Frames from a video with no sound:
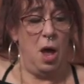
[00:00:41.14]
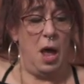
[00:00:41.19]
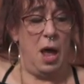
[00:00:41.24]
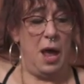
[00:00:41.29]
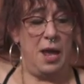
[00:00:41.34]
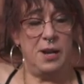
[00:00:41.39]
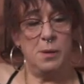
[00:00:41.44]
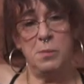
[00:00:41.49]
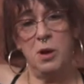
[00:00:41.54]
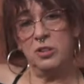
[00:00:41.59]

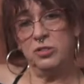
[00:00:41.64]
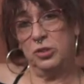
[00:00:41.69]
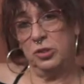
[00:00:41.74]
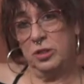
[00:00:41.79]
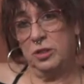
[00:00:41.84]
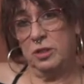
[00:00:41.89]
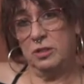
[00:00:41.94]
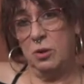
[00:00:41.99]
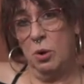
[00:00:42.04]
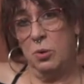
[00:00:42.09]
And I'm also
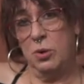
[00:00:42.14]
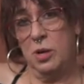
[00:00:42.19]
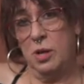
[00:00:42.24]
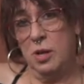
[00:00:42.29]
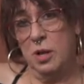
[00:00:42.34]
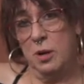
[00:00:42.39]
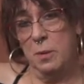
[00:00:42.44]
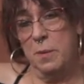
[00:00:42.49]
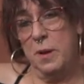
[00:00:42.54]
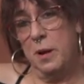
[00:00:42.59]
going to throw in a
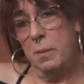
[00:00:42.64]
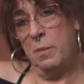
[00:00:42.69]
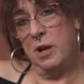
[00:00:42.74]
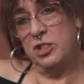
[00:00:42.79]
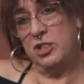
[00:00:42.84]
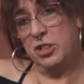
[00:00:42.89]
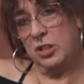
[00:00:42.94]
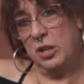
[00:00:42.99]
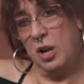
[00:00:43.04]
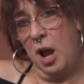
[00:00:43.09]
little bit of my
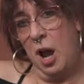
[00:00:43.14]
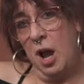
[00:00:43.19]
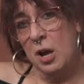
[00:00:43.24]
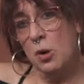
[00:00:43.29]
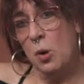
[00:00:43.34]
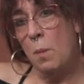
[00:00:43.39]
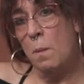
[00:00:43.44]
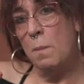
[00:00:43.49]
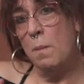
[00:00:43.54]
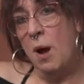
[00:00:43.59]

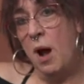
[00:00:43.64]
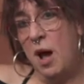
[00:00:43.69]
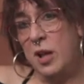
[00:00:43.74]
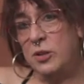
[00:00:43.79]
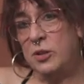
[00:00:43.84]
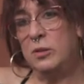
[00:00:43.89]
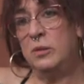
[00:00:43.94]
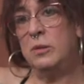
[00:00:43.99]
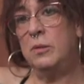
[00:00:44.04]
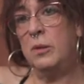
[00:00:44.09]
Chicago
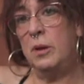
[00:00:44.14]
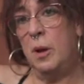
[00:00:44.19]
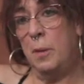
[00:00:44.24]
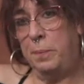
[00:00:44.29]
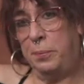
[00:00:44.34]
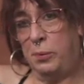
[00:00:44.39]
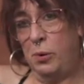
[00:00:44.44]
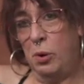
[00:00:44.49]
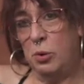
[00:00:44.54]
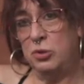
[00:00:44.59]
modern
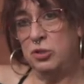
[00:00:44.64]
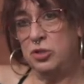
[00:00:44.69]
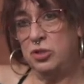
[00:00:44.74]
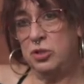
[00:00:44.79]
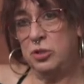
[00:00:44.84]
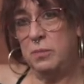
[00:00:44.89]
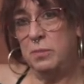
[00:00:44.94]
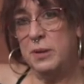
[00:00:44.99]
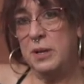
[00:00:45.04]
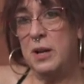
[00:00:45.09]
approach,
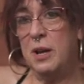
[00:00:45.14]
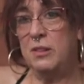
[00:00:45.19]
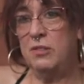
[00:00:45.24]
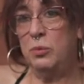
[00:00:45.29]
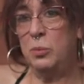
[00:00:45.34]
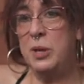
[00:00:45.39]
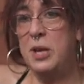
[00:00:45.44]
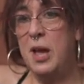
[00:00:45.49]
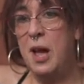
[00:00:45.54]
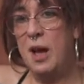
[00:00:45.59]
because
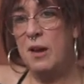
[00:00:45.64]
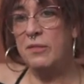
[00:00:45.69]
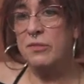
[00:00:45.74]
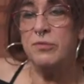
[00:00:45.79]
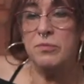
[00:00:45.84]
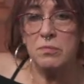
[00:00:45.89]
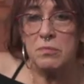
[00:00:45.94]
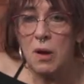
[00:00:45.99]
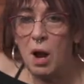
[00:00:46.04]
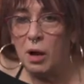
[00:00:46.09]
we have
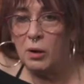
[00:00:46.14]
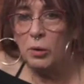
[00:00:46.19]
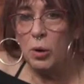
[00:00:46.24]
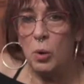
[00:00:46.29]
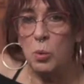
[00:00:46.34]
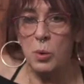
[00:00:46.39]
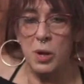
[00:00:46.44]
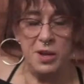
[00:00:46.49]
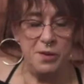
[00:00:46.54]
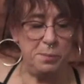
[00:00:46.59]
our
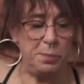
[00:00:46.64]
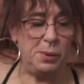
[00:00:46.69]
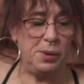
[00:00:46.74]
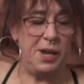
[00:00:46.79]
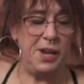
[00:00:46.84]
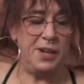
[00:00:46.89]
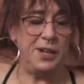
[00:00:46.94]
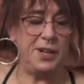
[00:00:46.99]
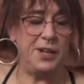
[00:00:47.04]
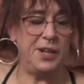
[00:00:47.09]
own way of
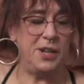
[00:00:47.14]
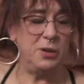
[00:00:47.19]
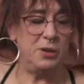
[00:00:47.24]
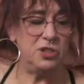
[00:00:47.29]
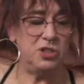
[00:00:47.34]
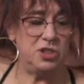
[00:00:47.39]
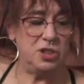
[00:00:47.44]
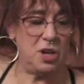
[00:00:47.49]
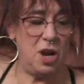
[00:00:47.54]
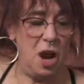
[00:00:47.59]
playing it here in
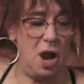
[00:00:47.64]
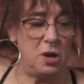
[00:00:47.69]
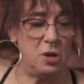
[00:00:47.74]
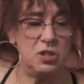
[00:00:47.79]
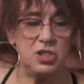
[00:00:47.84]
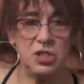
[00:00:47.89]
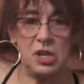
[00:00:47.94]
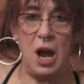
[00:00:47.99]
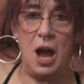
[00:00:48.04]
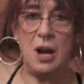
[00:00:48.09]
Chicago.
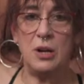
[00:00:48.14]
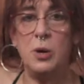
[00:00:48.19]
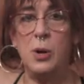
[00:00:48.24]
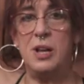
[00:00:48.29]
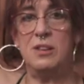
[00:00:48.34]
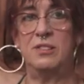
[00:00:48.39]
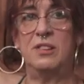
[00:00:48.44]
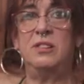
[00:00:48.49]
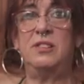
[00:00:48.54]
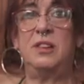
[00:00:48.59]
Chicago
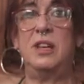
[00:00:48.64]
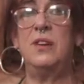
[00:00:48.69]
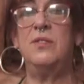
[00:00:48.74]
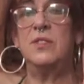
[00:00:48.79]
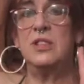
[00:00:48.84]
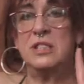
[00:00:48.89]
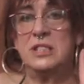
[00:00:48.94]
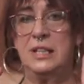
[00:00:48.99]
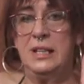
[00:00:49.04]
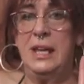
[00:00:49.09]
has its,
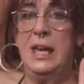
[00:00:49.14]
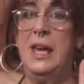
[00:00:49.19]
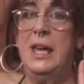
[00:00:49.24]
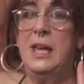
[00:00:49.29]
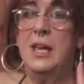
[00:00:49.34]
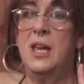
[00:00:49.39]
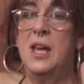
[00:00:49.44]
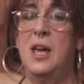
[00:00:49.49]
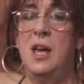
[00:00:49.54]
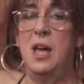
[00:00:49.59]
even
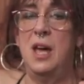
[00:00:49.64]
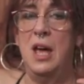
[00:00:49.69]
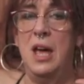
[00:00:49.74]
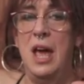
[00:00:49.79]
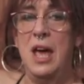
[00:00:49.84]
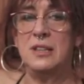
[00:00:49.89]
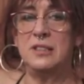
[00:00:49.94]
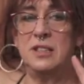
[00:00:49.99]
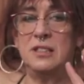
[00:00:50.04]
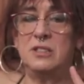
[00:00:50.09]
today,
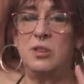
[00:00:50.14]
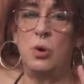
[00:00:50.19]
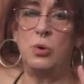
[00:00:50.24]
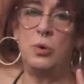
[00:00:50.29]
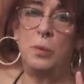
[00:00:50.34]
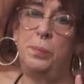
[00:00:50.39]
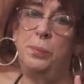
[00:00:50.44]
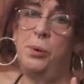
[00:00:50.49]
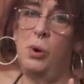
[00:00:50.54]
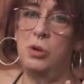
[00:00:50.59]
has its own
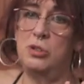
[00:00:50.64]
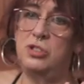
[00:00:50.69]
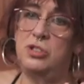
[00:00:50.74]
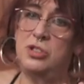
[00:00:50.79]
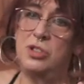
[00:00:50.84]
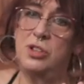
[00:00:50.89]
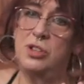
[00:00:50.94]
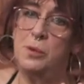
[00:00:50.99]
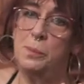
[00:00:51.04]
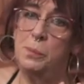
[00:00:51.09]
approach
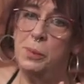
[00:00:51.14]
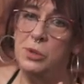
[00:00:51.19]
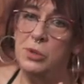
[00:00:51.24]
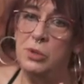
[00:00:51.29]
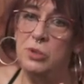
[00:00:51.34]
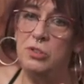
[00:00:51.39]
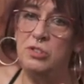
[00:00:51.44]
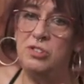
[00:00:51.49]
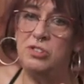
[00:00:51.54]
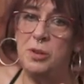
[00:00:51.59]
to the
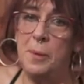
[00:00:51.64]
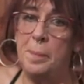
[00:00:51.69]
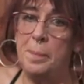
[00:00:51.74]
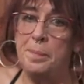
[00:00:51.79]
blues,